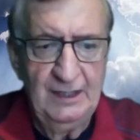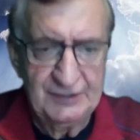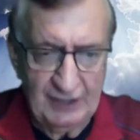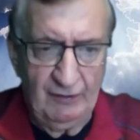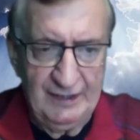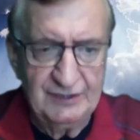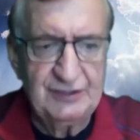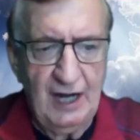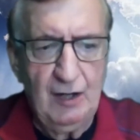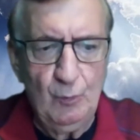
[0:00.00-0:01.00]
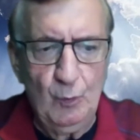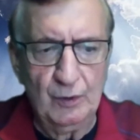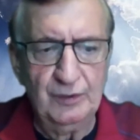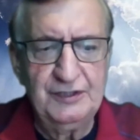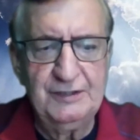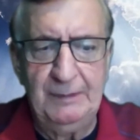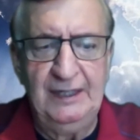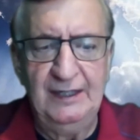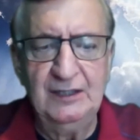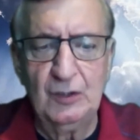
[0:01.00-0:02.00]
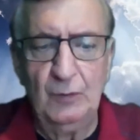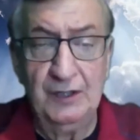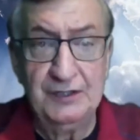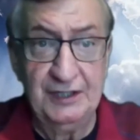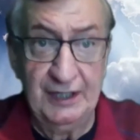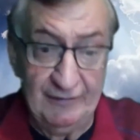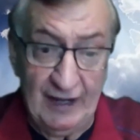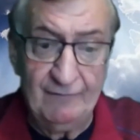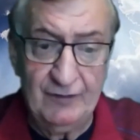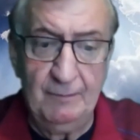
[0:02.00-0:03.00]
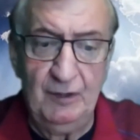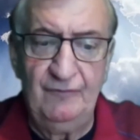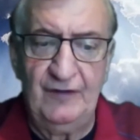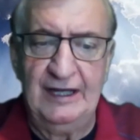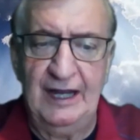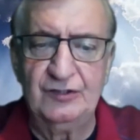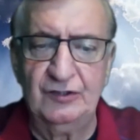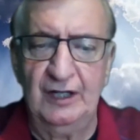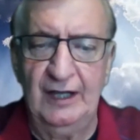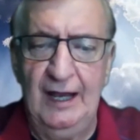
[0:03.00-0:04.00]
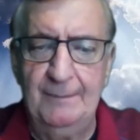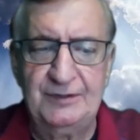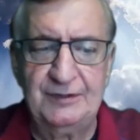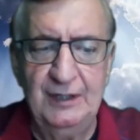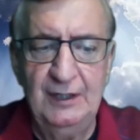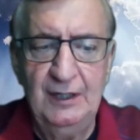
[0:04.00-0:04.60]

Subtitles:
is our entire world speeding towards an inevitable financial collapse,